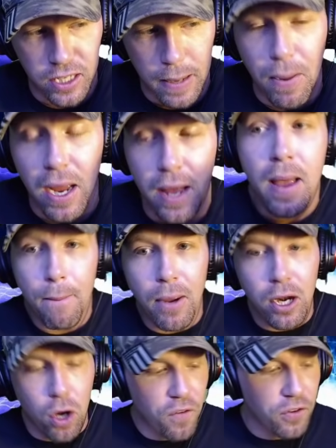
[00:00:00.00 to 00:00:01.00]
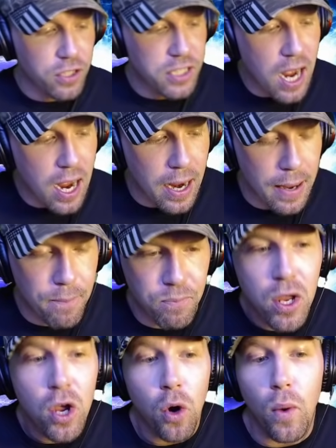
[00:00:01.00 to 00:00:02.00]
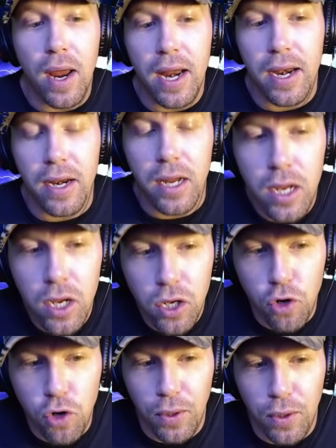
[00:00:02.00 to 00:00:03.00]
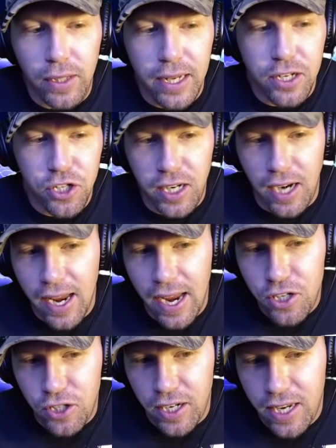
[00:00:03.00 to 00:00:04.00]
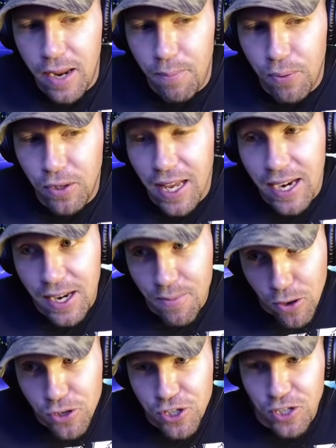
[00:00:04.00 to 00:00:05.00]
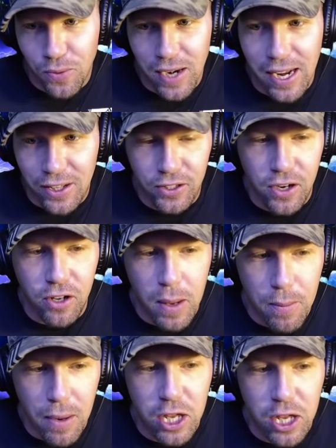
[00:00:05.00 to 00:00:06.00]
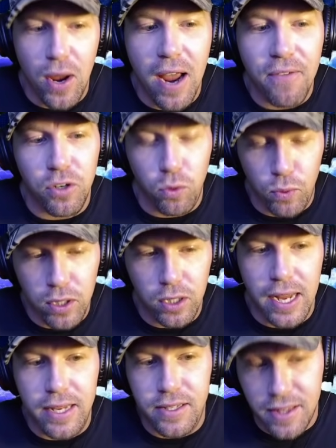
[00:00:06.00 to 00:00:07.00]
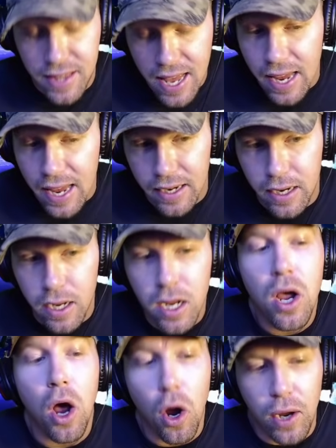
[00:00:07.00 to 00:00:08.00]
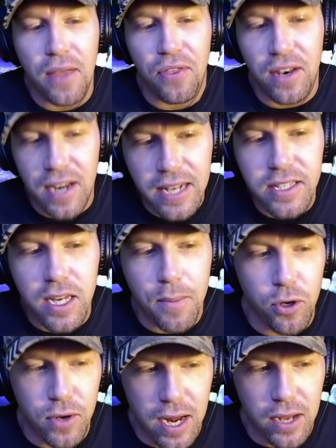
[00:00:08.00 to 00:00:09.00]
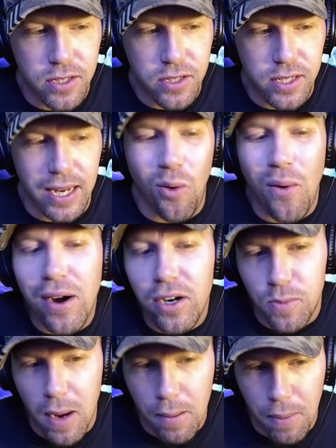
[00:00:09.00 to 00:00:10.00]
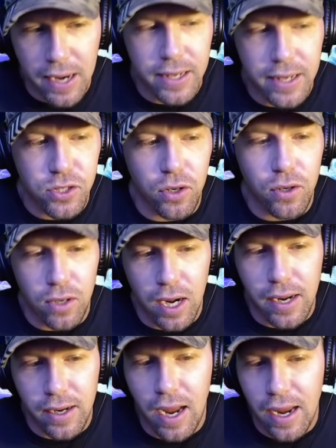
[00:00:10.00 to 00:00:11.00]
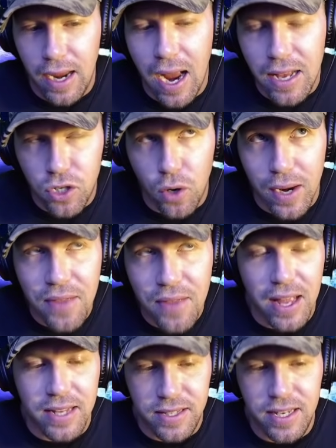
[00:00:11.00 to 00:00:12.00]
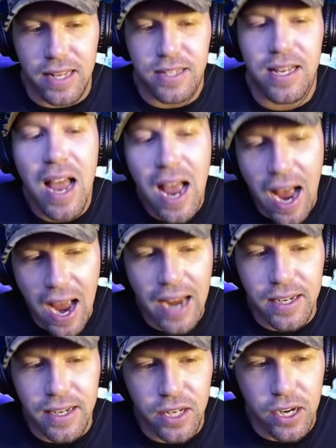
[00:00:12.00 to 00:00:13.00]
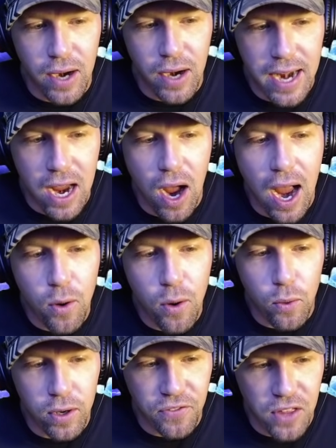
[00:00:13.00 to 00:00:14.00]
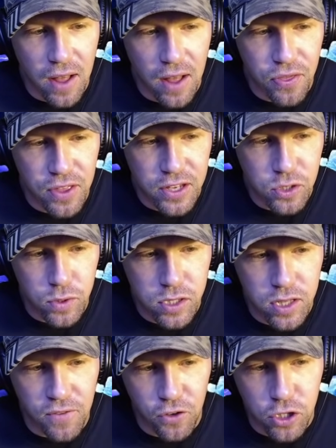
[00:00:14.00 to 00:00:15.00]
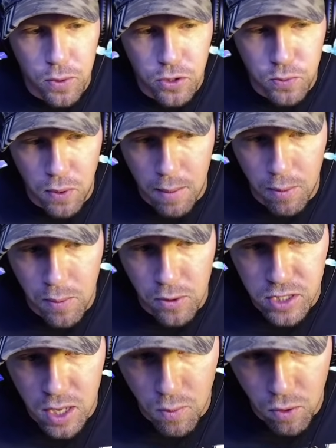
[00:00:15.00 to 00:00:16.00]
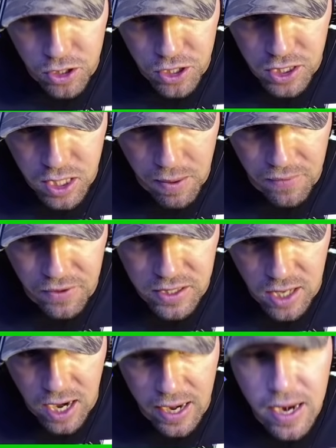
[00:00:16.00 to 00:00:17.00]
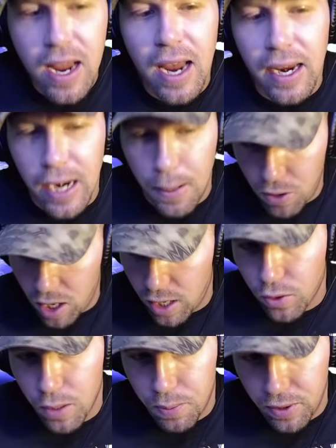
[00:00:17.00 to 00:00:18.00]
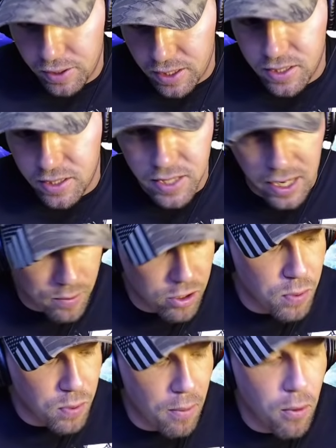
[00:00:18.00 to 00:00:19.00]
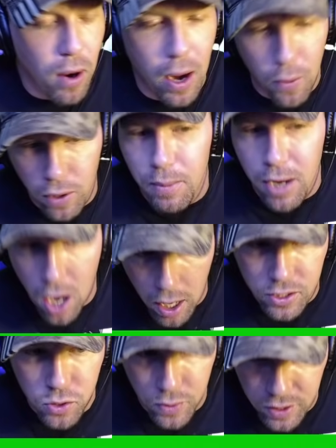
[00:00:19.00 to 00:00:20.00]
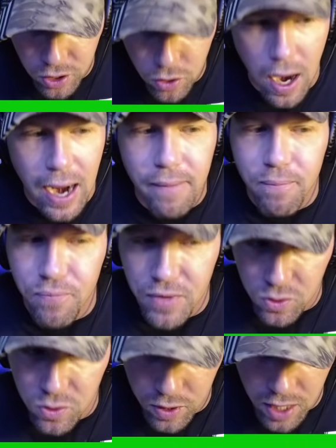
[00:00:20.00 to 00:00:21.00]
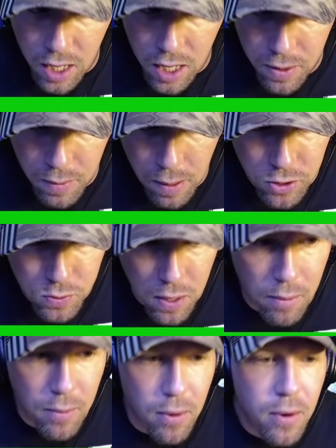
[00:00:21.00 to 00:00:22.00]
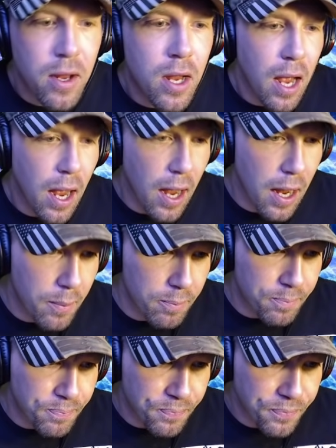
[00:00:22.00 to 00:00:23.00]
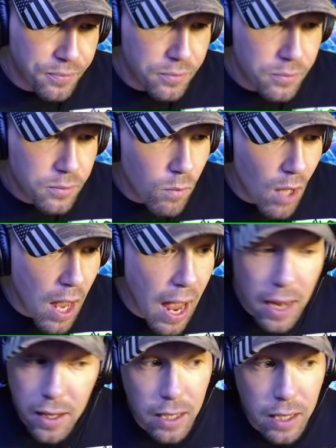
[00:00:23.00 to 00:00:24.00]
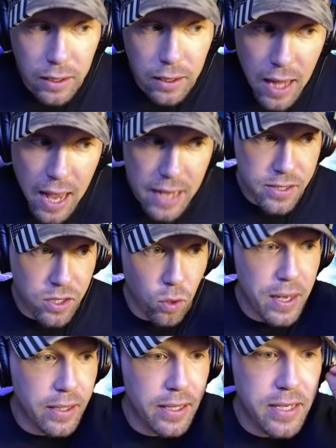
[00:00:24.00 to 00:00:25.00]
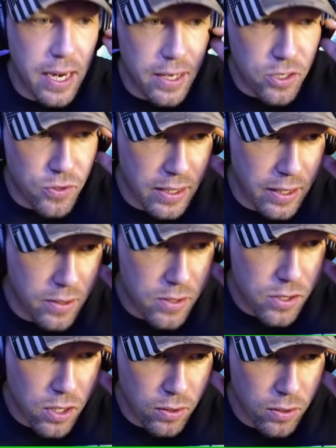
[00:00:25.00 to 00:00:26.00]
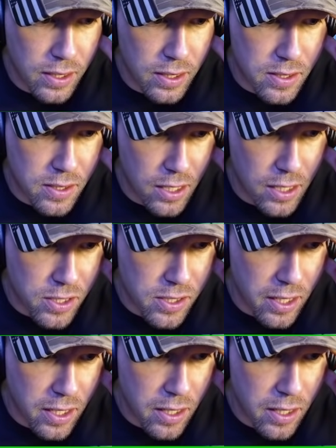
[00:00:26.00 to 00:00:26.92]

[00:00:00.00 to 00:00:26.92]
But but over time, when you realize, "Shit, I actually can't put that in motion when I click around with my money," you have to realize then, okay, the next time I do analysis, like where's my bias? So I, I so in that sense, I can tell you right now, I would have thought this was the first most probable, somewhere just above this line, and I probably would have put this second most probable. I want to be honest with you, I this would not have been my most probable. Um, unless the weekly 10 is right there. So let's actually see.